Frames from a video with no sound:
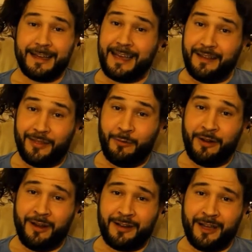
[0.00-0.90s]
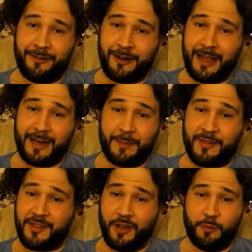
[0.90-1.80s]
Keith Thurman, on the other hand,
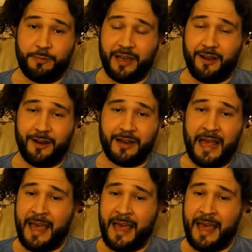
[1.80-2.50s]
I'm still big on,